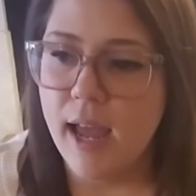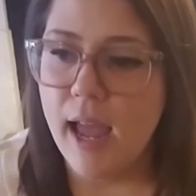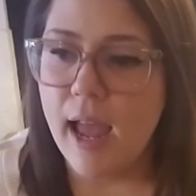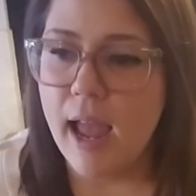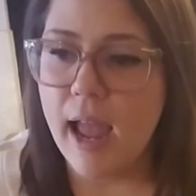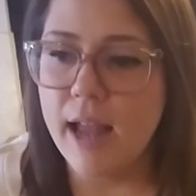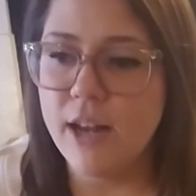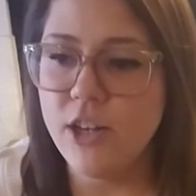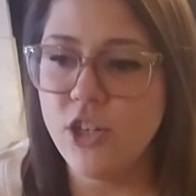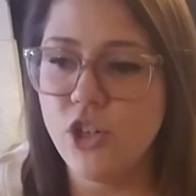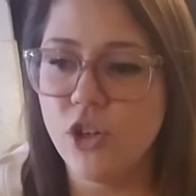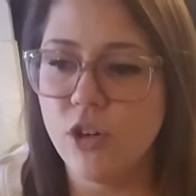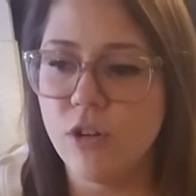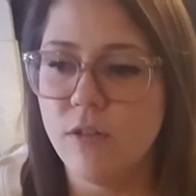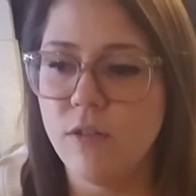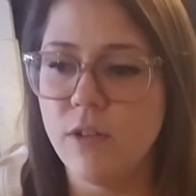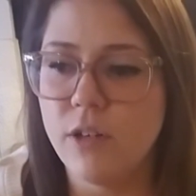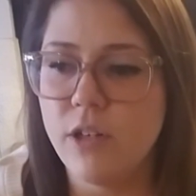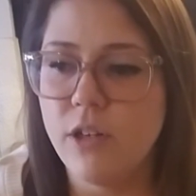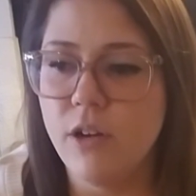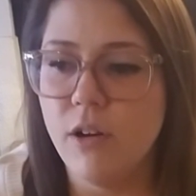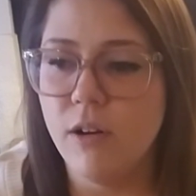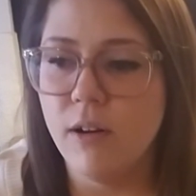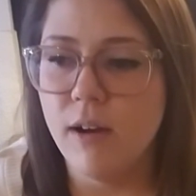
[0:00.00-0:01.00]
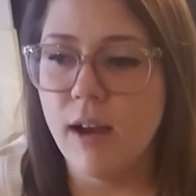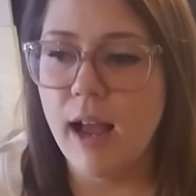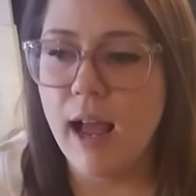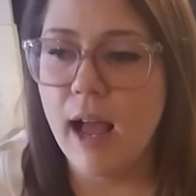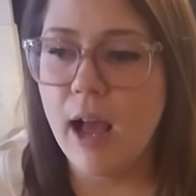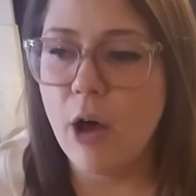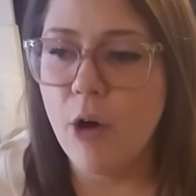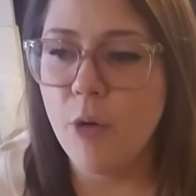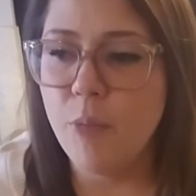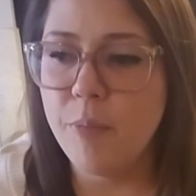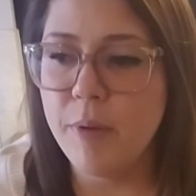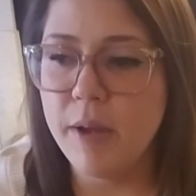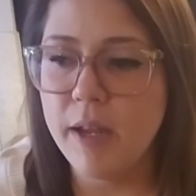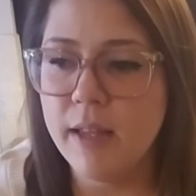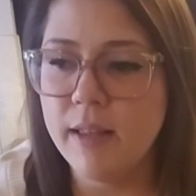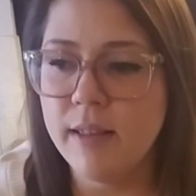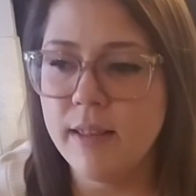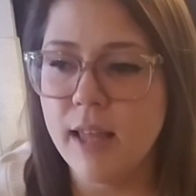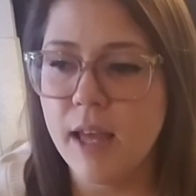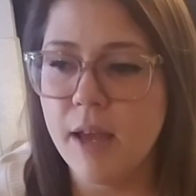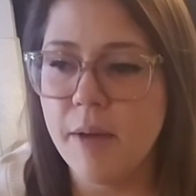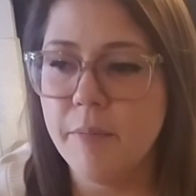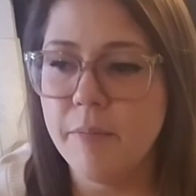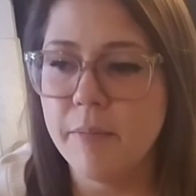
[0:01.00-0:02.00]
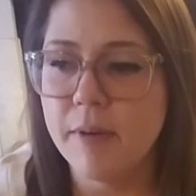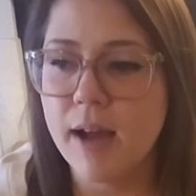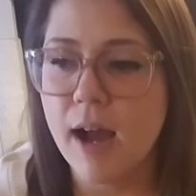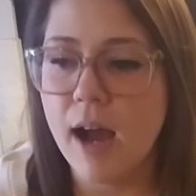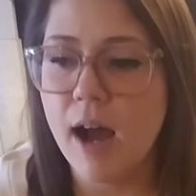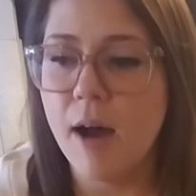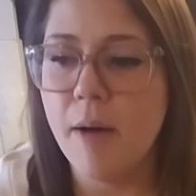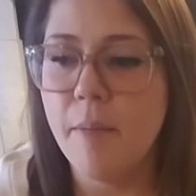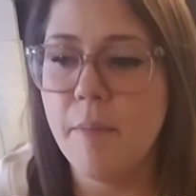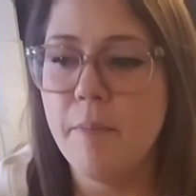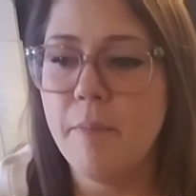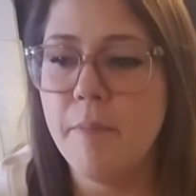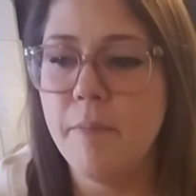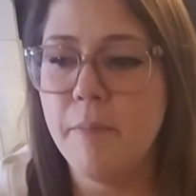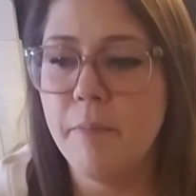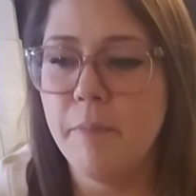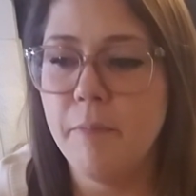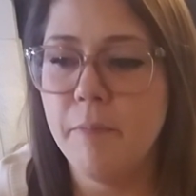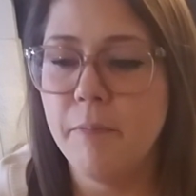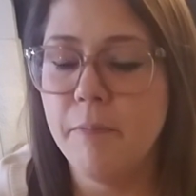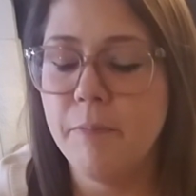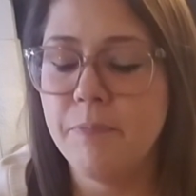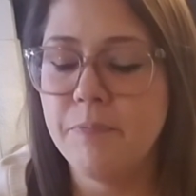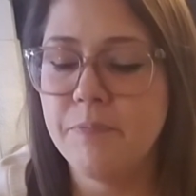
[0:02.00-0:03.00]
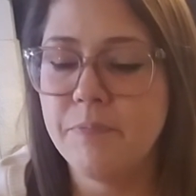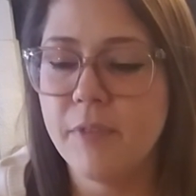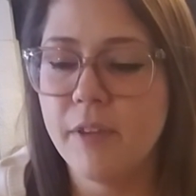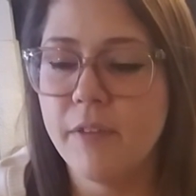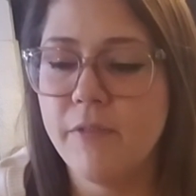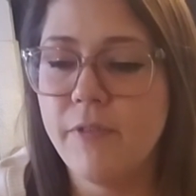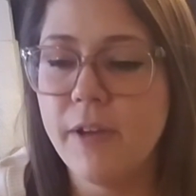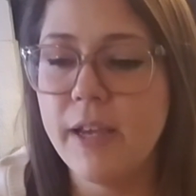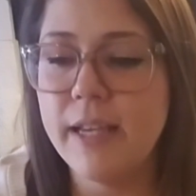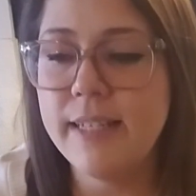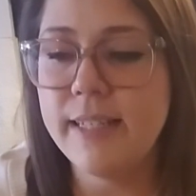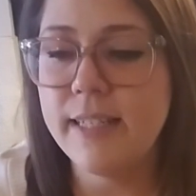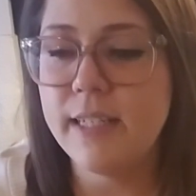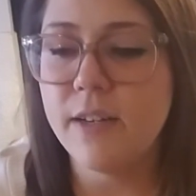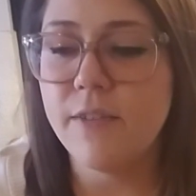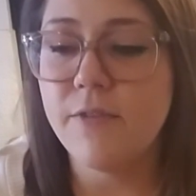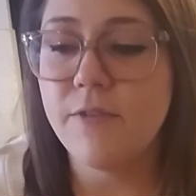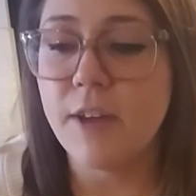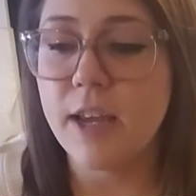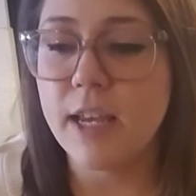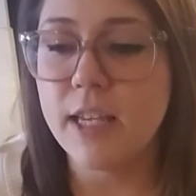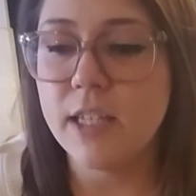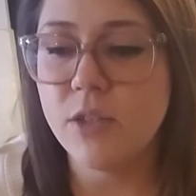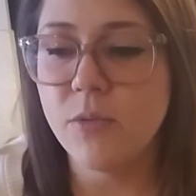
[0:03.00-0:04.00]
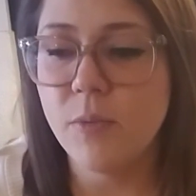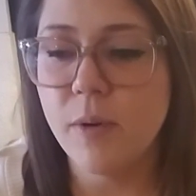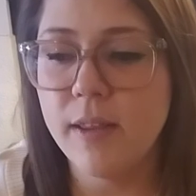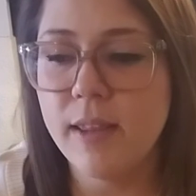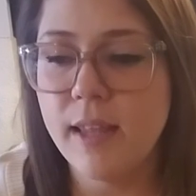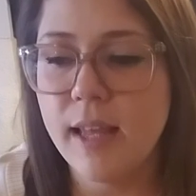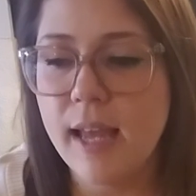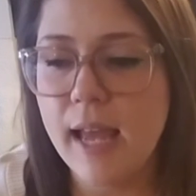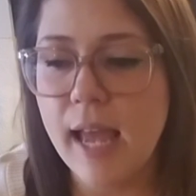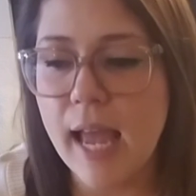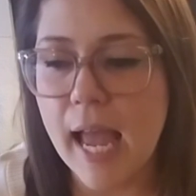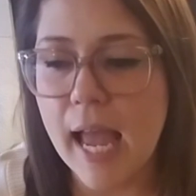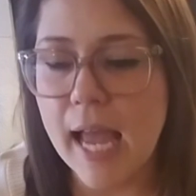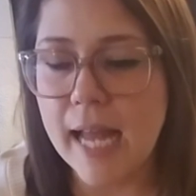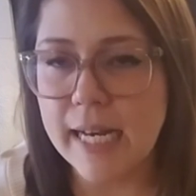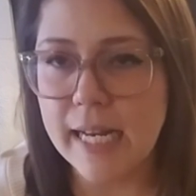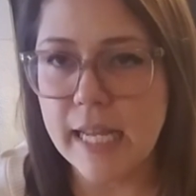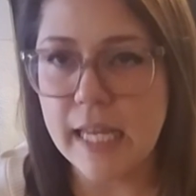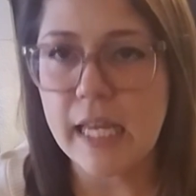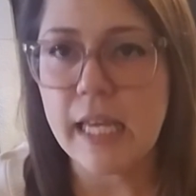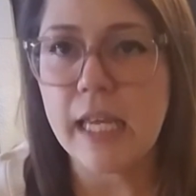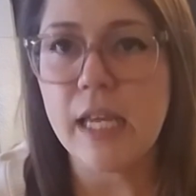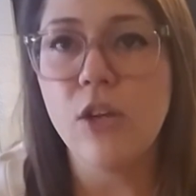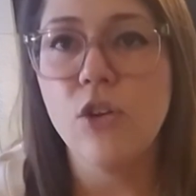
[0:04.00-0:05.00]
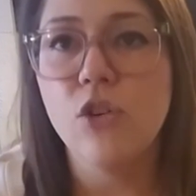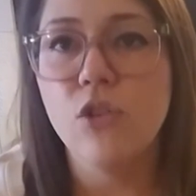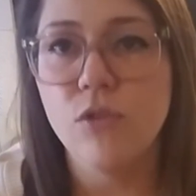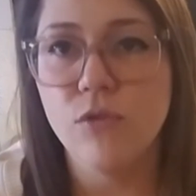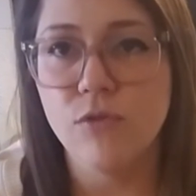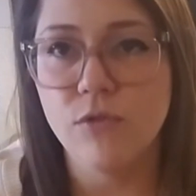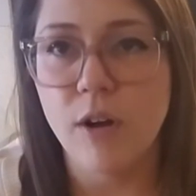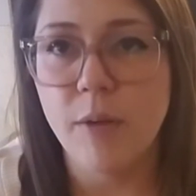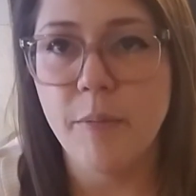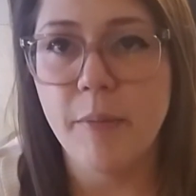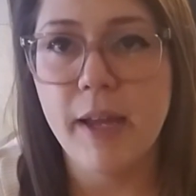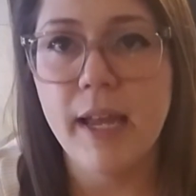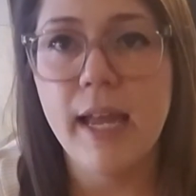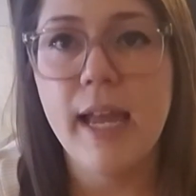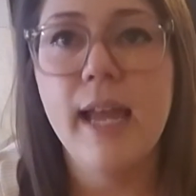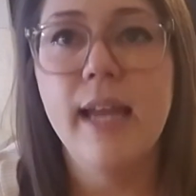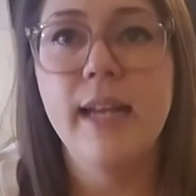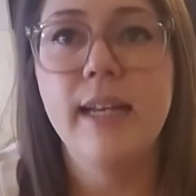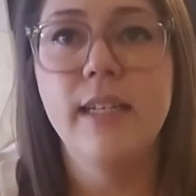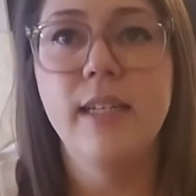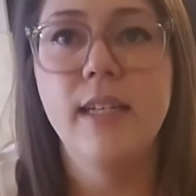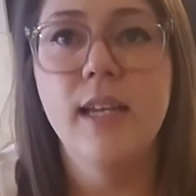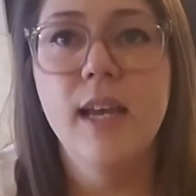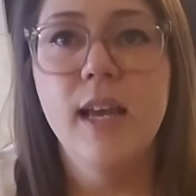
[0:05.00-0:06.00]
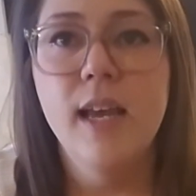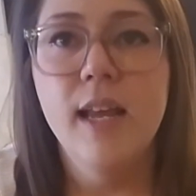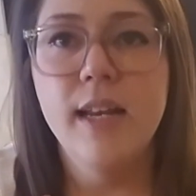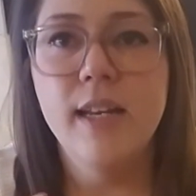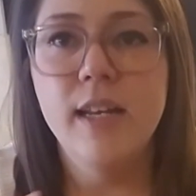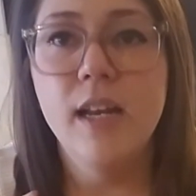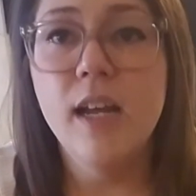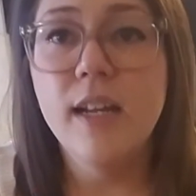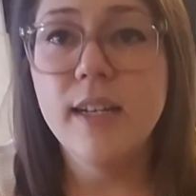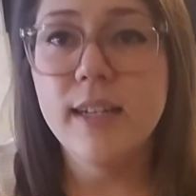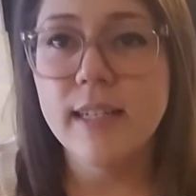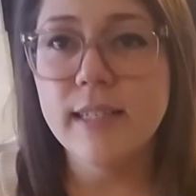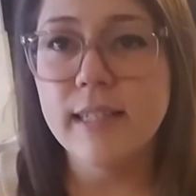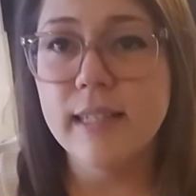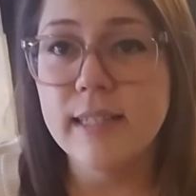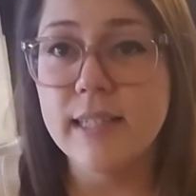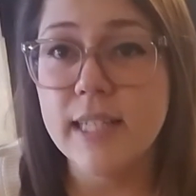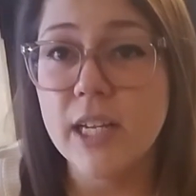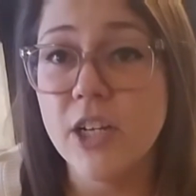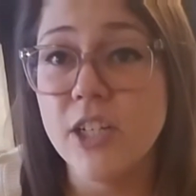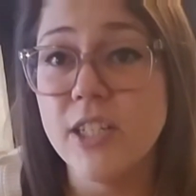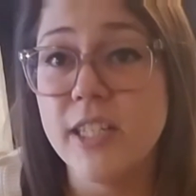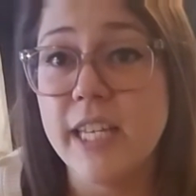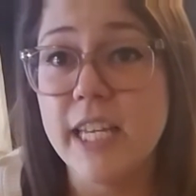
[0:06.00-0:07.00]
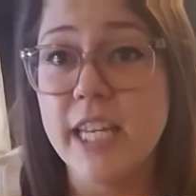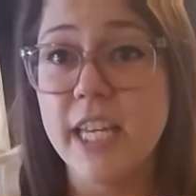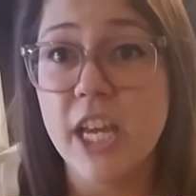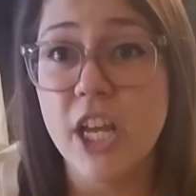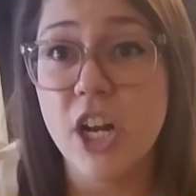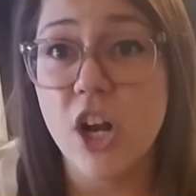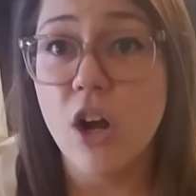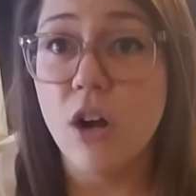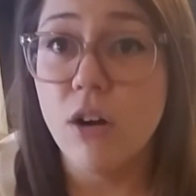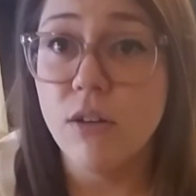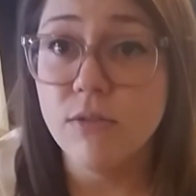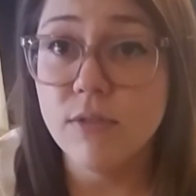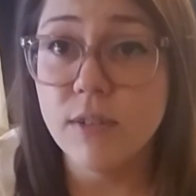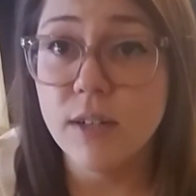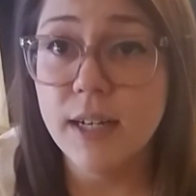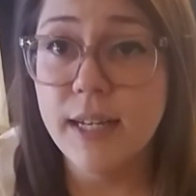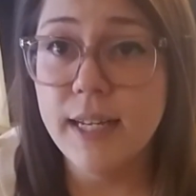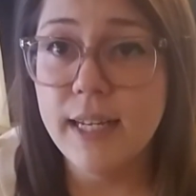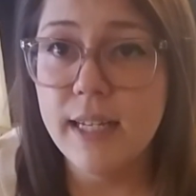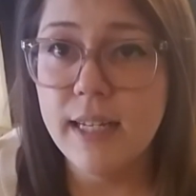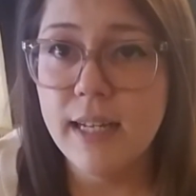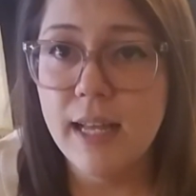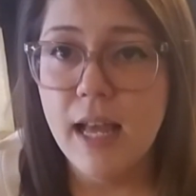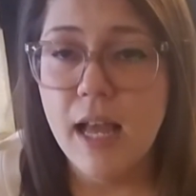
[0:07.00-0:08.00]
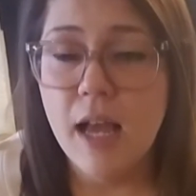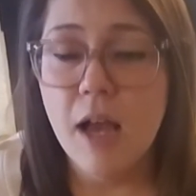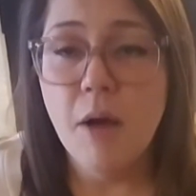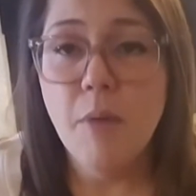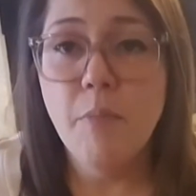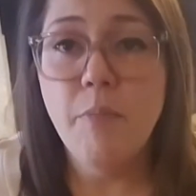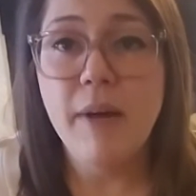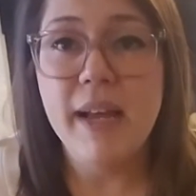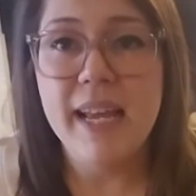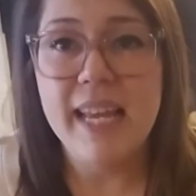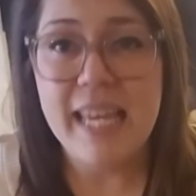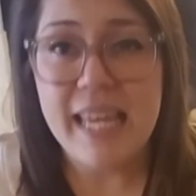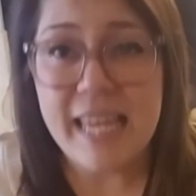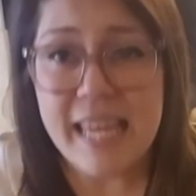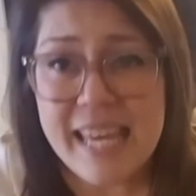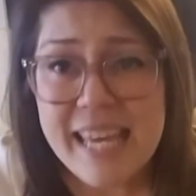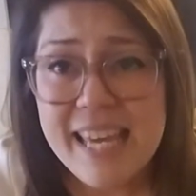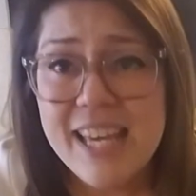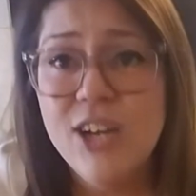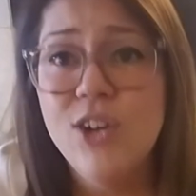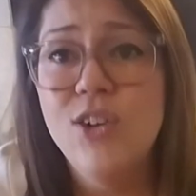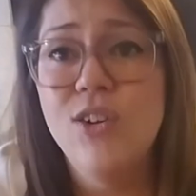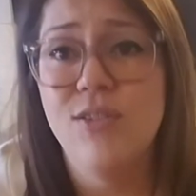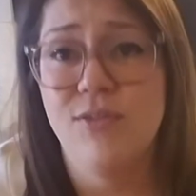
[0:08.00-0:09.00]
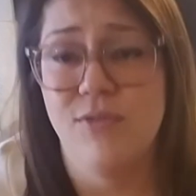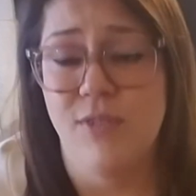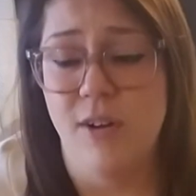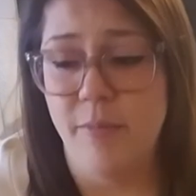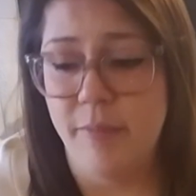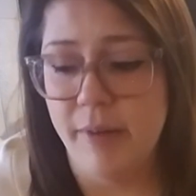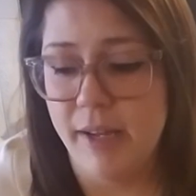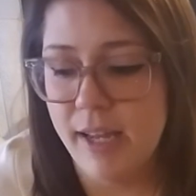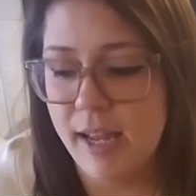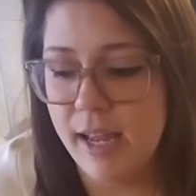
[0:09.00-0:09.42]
and you're helping them come face to face with it and heal from it, and not necessarily get over it, but heal from it.